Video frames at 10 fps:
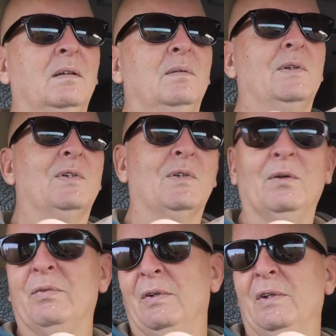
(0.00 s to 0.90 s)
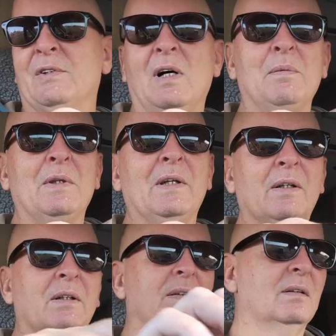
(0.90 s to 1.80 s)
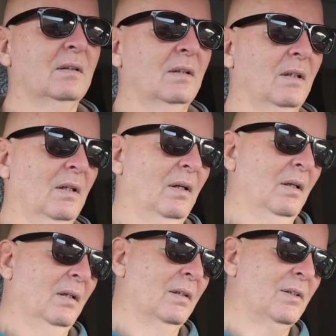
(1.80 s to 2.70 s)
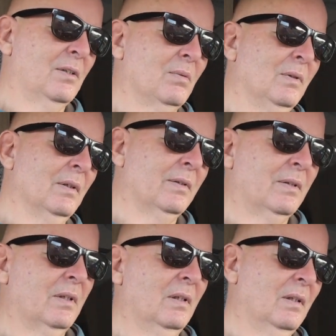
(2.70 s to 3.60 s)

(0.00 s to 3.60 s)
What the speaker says: which is good for this time of the year. It's what?